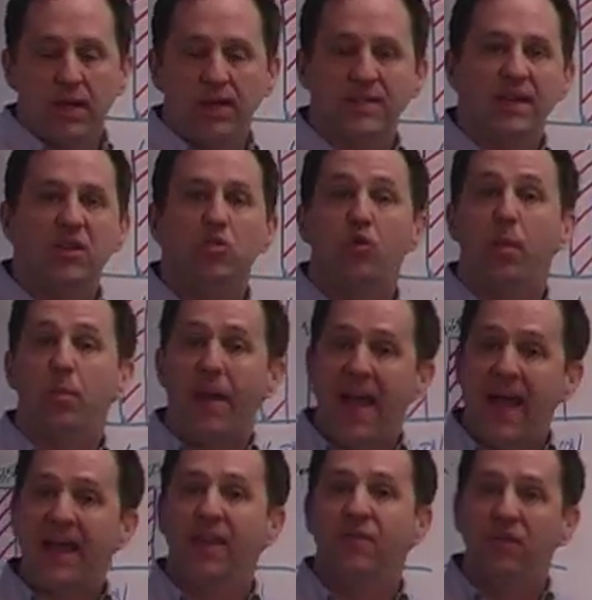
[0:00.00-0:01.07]
to send you a
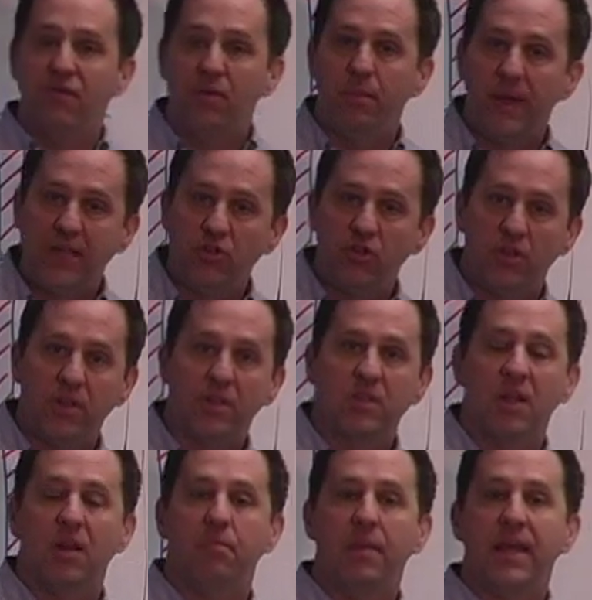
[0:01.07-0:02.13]
pack of information that's
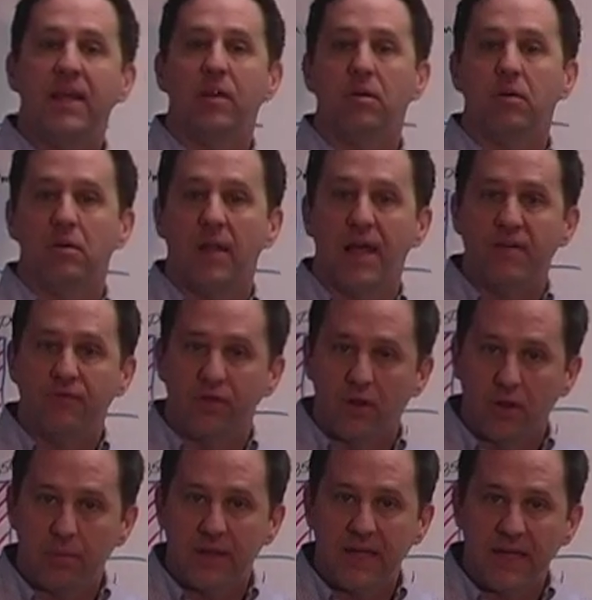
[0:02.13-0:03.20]
going to make your life a
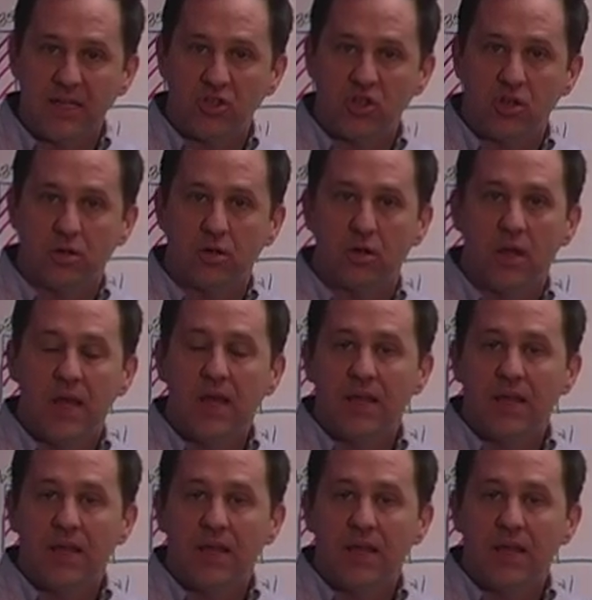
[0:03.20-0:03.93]
little bit easier